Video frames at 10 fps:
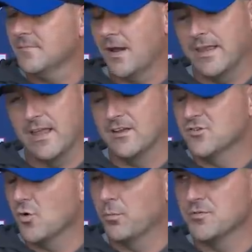I can't
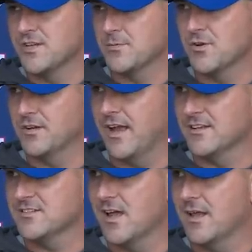control perception on the
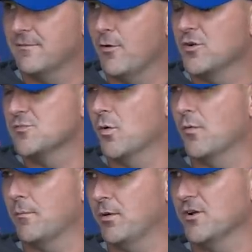outside. I focus more
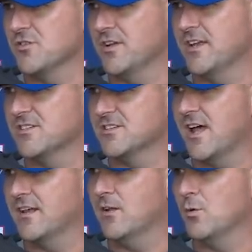on my players on the
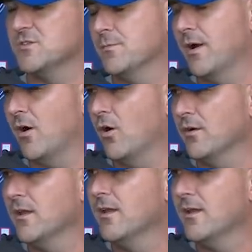inside, know what's in my
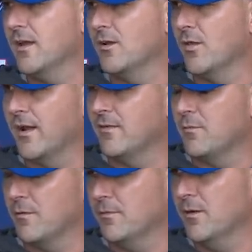heart, and know that I
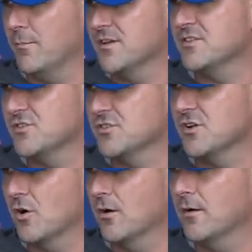have their best interests
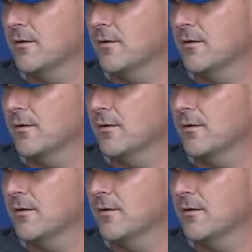at heart.